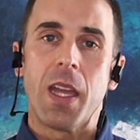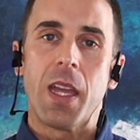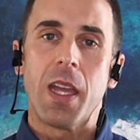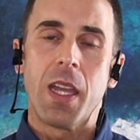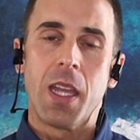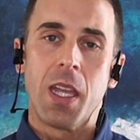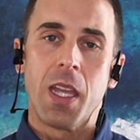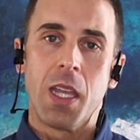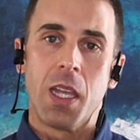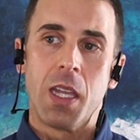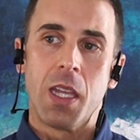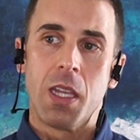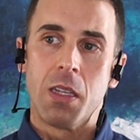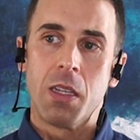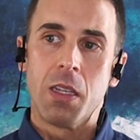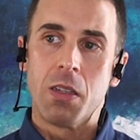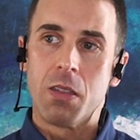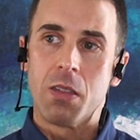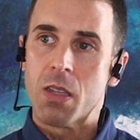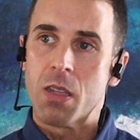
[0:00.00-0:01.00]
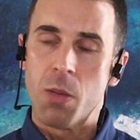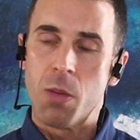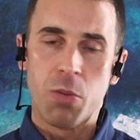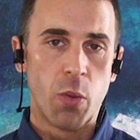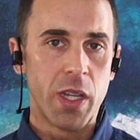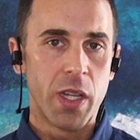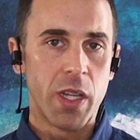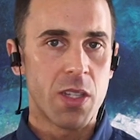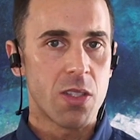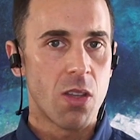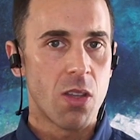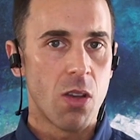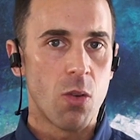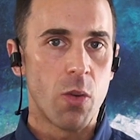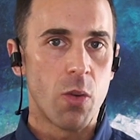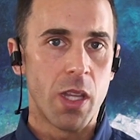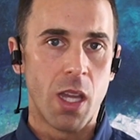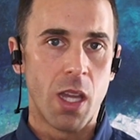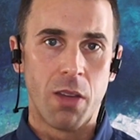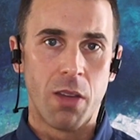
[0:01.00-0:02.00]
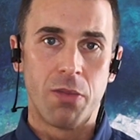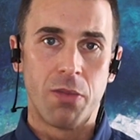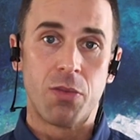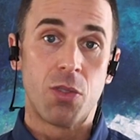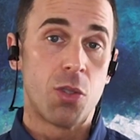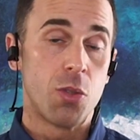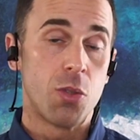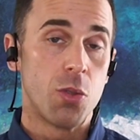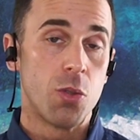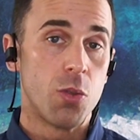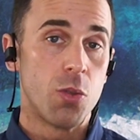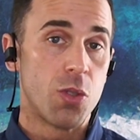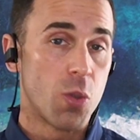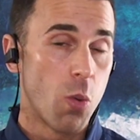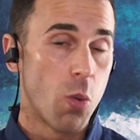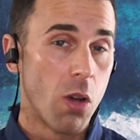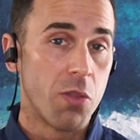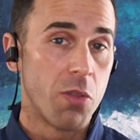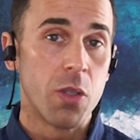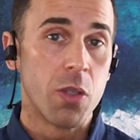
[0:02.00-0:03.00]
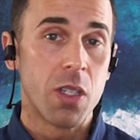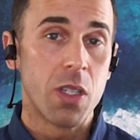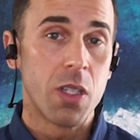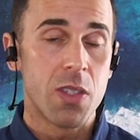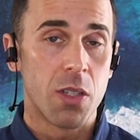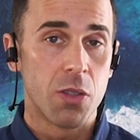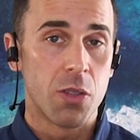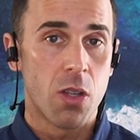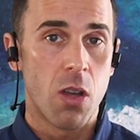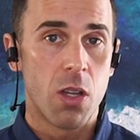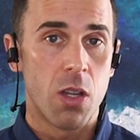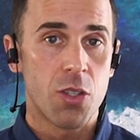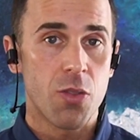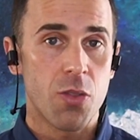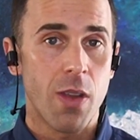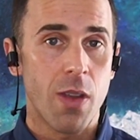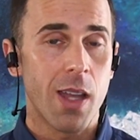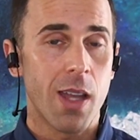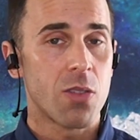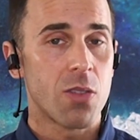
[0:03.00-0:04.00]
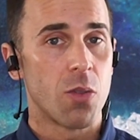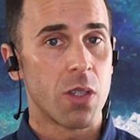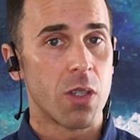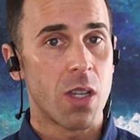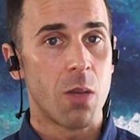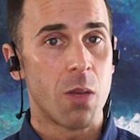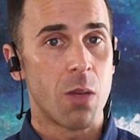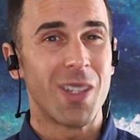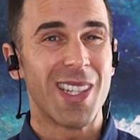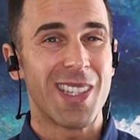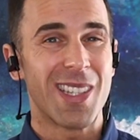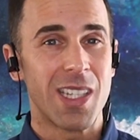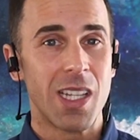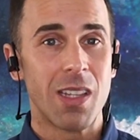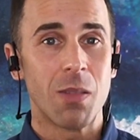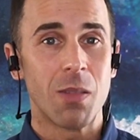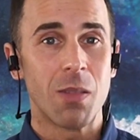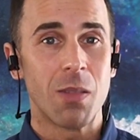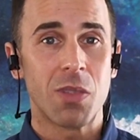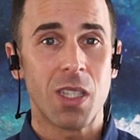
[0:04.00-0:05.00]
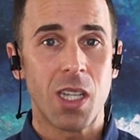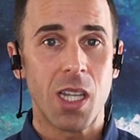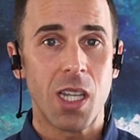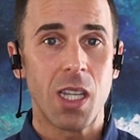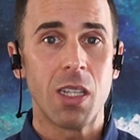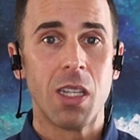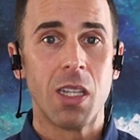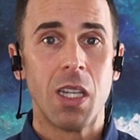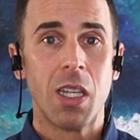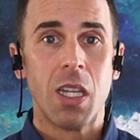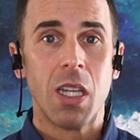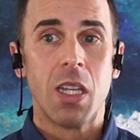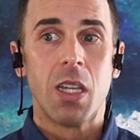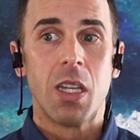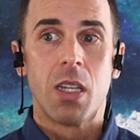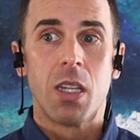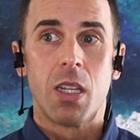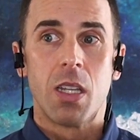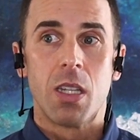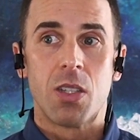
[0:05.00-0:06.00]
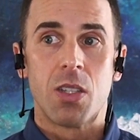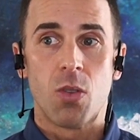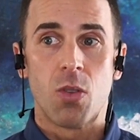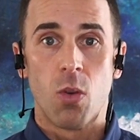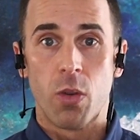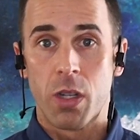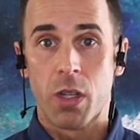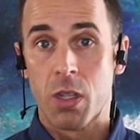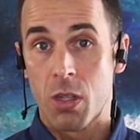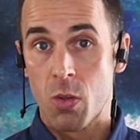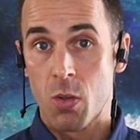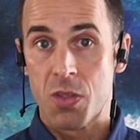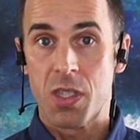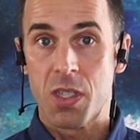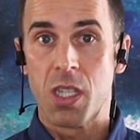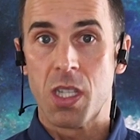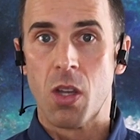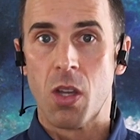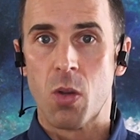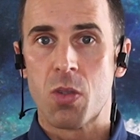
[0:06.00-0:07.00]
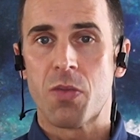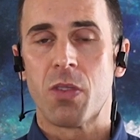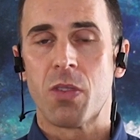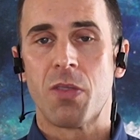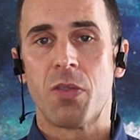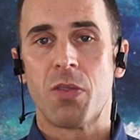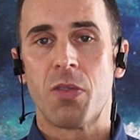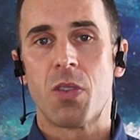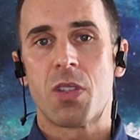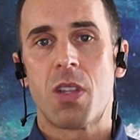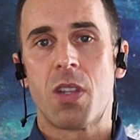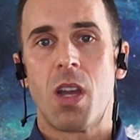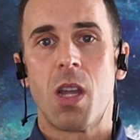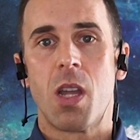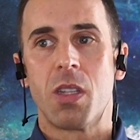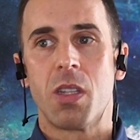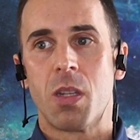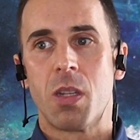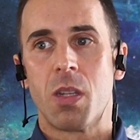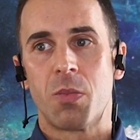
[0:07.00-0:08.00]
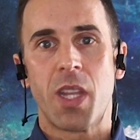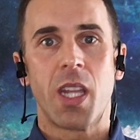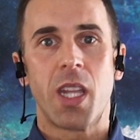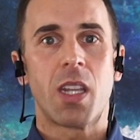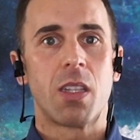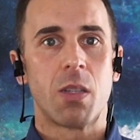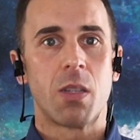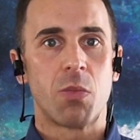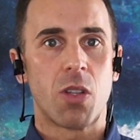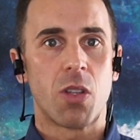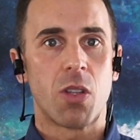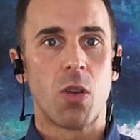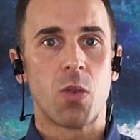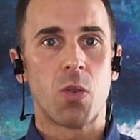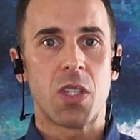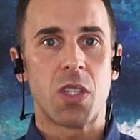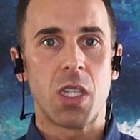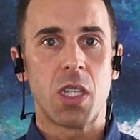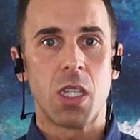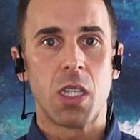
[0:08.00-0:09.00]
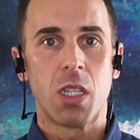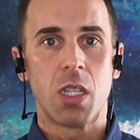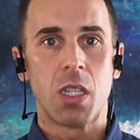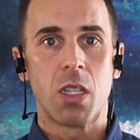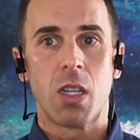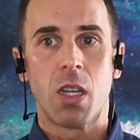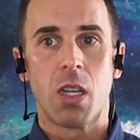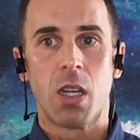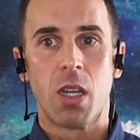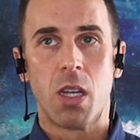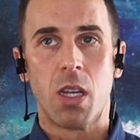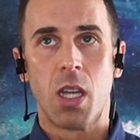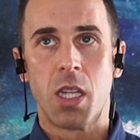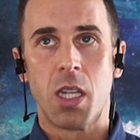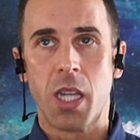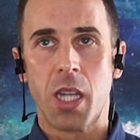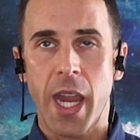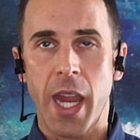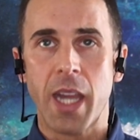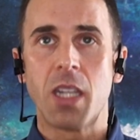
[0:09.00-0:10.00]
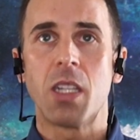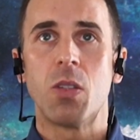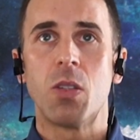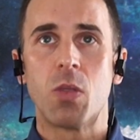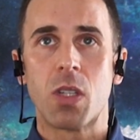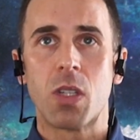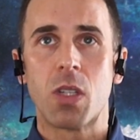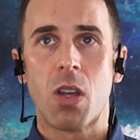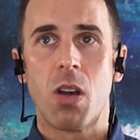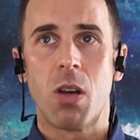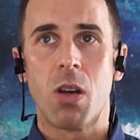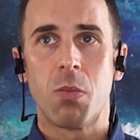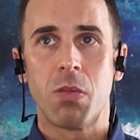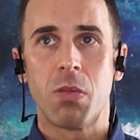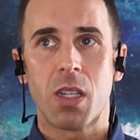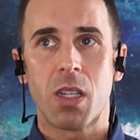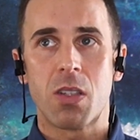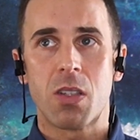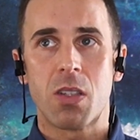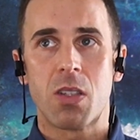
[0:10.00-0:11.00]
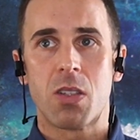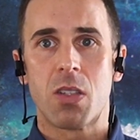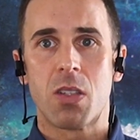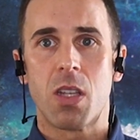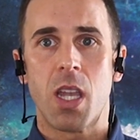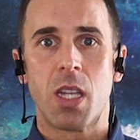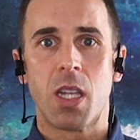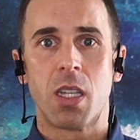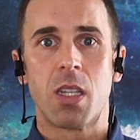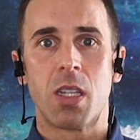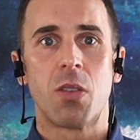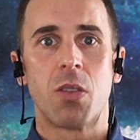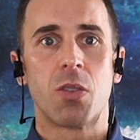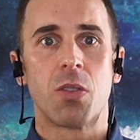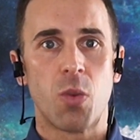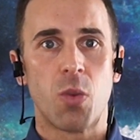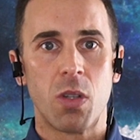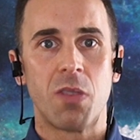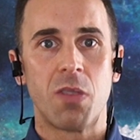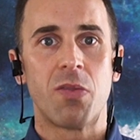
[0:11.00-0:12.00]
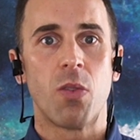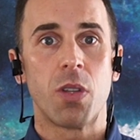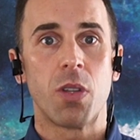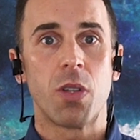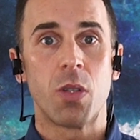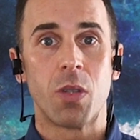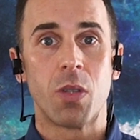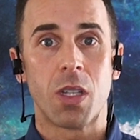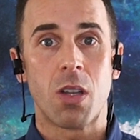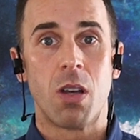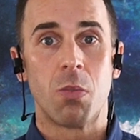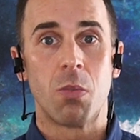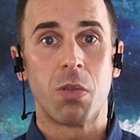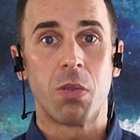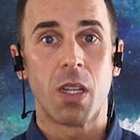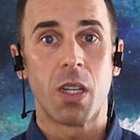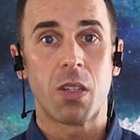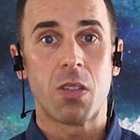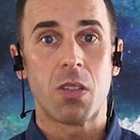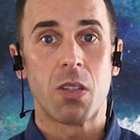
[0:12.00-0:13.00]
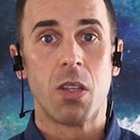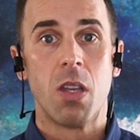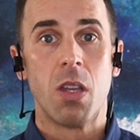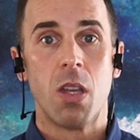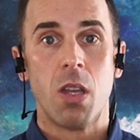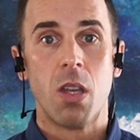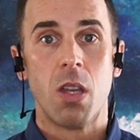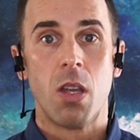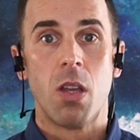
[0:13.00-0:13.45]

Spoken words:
And a couple of weeks ago, we have 2 12 units under contract, so they're coming to see them today. So we're going to go see those for the first time, and I'm taking them to go see an 80-unit complex and another 24-unit complex,